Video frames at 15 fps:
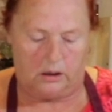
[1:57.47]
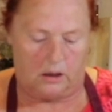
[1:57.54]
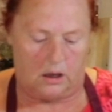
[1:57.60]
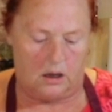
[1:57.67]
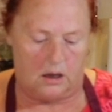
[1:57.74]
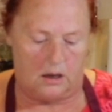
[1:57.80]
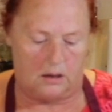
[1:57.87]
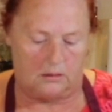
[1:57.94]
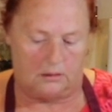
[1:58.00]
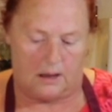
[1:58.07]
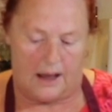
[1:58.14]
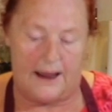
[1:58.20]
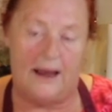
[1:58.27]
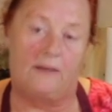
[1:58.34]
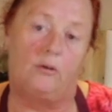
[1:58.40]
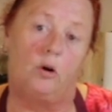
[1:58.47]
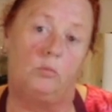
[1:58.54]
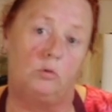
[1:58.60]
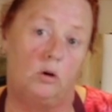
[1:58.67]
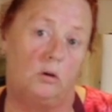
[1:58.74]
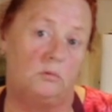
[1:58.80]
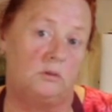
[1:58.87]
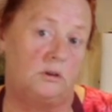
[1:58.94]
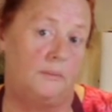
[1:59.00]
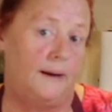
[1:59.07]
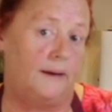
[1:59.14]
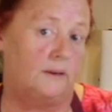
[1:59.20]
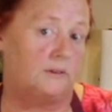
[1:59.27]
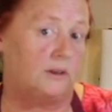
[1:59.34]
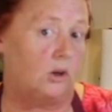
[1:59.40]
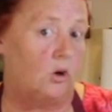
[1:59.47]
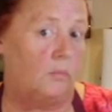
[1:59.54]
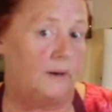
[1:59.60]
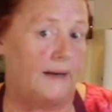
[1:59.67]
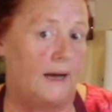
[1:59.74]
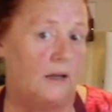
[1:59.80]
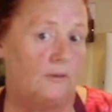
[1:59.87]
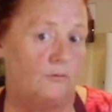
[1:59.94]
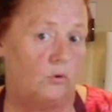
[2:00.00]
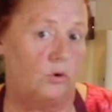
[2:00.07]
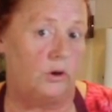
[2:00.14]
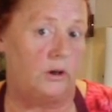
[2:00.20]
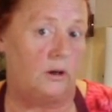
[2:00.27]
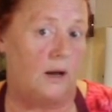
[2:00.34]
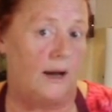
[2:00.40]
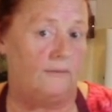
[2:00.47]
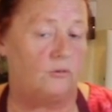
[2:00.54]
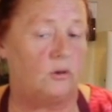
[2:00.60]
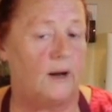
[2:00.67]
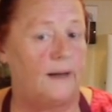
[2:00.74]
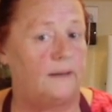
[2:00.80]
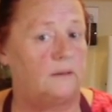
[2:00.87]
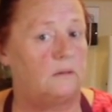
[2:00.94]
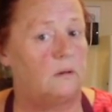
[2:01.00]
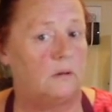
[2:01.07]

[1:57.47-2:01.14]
I have homegrown tomatoes at home in California. I've tried